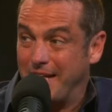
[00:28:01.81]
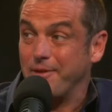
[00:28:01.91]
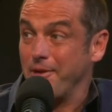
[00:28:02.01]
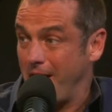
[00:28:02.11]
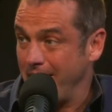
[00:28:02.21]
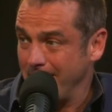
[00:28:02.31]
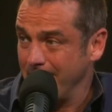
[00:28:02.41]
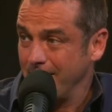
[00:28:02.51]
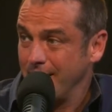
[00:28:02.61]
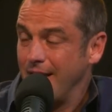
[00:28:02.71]
and they're
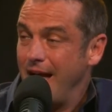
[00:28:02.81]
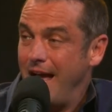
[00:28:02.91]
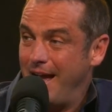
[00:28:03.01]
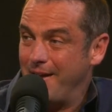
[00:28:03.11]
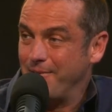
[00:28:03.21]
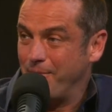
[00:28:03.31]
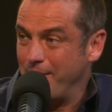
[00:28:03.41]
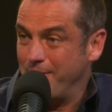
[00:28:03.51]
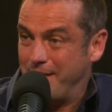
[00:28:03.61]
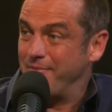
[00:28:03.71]
not. Mm-hmm. And
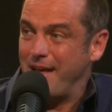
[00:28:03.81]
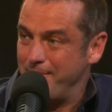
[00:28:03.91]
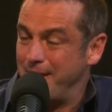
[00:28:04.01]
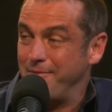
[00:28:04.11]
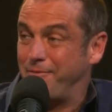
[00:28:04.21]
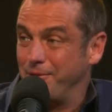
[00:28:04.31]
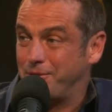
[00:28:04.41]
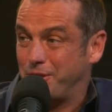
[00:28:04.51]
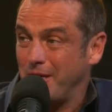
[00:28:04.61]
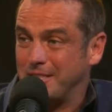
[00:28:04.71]
when you give that many few
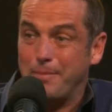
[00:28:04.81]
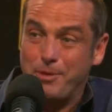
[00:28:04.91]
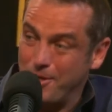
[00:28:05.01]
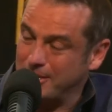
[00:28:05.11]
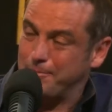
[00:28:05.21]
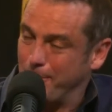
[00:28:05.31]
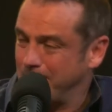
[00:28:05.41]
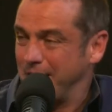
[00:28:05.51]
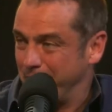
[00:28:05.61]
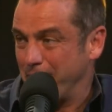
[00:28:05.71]
shots up, you're not
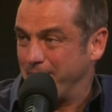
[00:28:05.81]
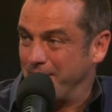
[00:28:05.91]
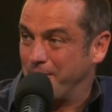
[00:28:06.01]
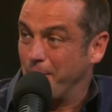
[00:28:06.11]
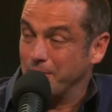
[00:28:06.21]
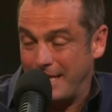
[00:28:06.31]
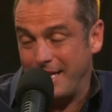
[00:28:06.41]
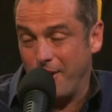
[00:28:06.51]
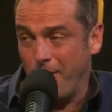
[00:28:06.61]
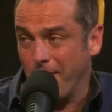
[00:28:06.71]
supposed to give up these goals,
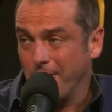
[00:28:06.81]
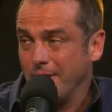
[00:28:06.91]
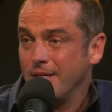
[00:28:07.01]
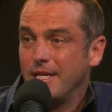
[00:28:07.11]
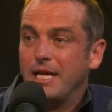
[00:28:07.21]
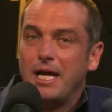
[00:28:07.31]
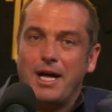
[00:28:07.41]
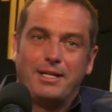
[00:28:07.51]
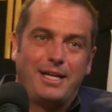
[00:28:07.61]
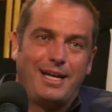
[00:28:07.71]
and they are.
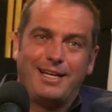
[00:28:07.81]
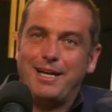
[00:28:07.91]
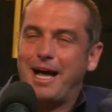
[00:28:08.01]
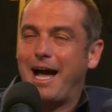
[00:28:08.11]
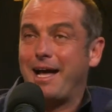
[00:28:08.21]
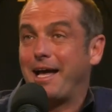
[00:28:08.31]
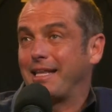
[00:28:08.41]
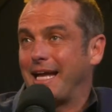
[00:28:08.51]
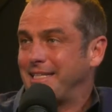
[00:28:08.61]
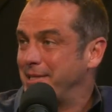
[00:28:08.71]
I
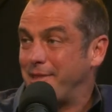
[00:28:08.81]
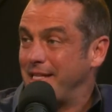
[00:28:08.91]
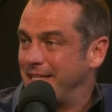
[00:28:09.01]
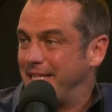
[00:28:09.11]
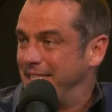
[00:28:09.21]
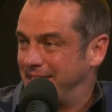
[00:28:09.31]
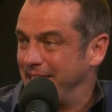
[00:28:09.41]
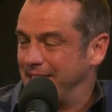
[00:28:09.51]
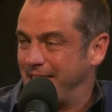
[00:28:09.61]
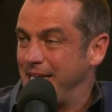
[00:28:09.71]
like to think that these
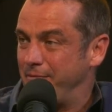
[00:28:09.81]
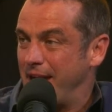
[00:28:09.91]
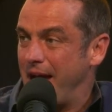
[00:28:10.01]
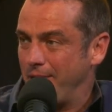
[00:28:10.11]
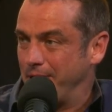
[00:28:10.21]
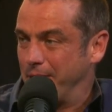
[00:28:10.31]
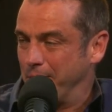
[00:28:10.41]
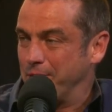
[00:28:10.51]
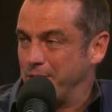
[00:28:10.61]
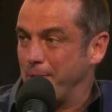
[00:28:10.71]
things even out
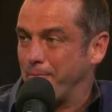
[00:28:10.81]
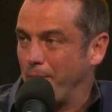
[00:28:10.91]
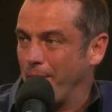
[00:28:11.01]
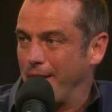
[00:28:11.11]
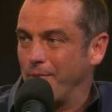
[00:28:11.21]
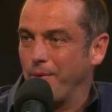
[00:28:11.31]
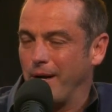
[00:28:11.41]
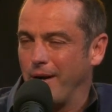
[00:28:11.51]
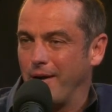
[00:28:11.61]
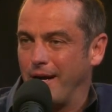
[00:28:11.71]
here at some point
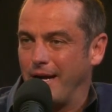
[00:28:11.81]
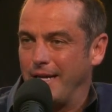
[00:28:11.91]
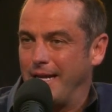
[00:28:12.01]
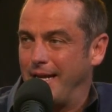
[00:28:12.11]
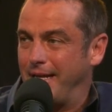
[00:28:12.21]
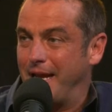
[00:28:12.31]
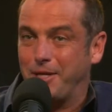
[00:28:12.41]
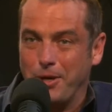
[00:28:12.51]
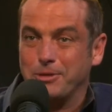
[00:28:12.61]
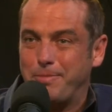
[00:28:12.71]
where
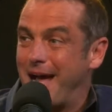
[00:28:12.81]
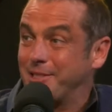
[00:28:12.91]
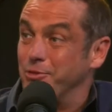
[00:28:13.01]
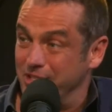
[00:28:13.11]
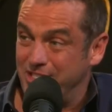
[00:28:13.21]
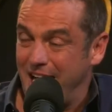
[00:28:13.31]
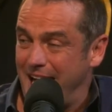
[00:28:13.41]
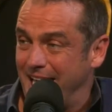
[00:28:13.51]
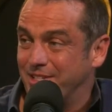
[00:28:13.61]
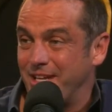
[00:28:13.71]
it goes back to the
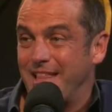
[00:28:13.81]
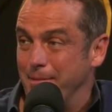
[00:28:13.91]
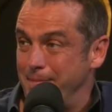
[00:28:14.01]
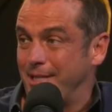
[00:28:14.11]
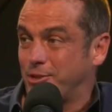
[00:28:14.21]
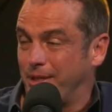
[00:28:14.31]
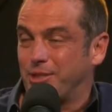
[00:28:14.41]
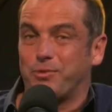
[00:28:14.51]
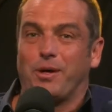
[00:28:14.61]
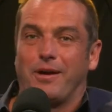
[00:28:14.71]
science and the
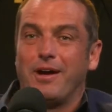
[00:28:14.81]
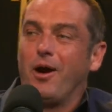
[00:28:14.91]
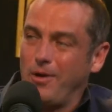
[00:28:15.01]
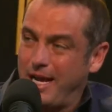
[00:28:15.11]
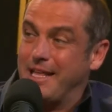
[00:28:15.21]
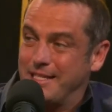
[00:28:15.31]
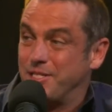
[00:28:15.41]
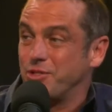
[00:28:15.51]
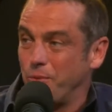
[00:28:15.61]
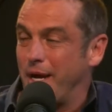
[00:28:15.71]
metrics where, okay,
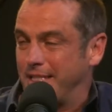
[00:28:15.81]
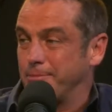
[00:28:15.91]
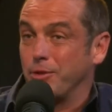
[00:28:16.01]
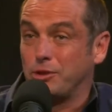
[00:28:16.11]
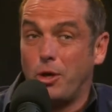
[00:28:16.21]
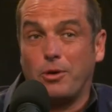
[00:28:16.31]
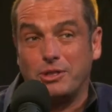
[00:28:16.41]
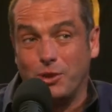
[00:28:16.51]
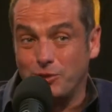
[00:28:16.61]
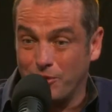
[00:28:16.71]
this is the way it's supposed to go,
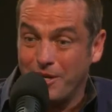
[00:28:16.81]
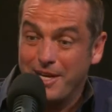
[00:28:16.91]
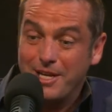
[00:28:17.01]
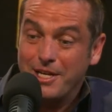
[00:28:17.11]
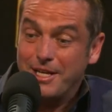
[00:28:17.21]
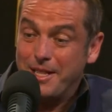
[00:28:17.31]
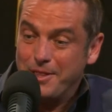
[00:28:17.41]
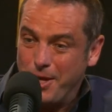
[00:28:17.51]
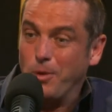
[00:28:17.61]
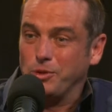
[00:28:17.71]
because
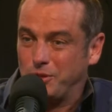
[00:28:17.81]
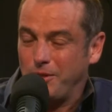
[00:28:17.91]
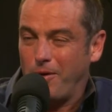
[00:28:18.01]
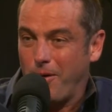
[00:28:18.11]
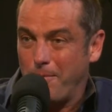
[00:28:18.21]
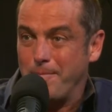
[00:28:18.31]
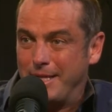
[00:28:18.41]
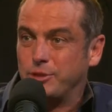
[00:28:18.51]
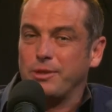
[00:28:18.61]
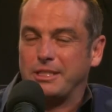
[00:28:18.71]
those are
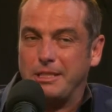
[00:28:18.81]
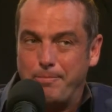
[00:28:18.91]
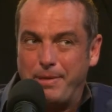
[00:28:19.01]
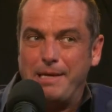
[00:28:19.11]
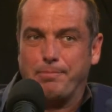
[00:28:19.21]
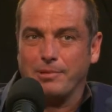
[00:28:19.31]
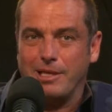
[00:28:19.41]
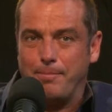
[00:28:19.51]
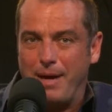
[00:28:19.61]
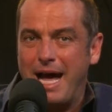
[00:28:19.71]
metrics that
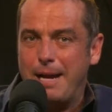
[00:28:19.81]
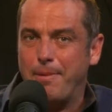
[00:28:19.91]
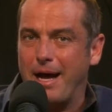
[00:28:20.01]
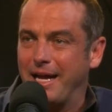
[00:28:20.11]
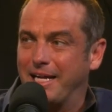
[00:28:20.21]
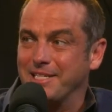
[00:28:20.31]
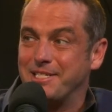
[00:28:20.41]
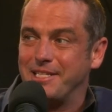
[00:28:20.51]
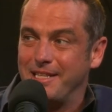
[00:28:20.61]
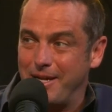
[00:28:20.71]
people abide by
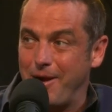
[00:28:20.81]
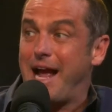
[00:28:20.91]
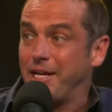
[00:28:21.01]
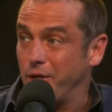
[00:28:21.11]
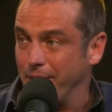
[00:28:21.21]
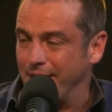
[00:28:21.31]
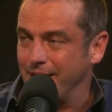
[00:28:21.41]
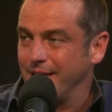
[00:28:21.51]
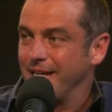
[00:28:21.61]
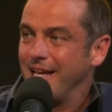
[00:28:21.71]
because they're accurate.
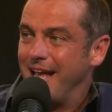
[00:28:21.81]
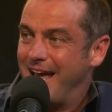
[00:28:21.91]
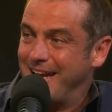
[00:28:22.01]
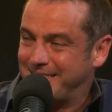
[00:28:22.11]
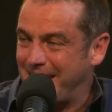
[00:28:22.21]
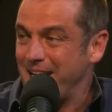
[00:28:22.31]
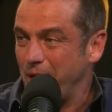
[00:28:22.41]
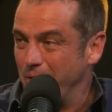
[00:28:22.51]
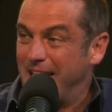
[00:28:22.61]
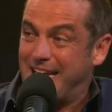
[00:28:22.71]
And it's kind
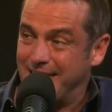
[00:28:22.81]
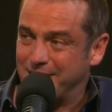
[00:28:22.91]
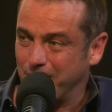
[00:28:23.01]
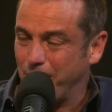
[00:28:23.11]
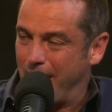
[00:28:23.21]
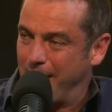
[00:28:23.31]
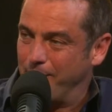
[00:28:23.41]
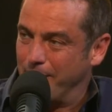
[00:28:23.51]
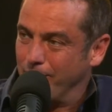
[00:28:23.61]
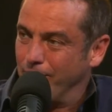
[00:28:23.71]
of going against the
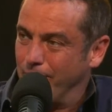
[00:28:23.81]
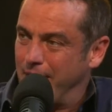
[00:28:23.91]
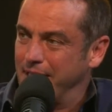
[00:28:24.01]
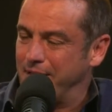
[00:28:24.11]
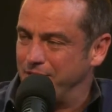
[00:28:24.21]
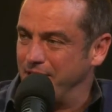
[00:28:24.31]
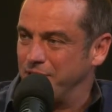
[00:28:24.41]
grain with what LAFC is doing.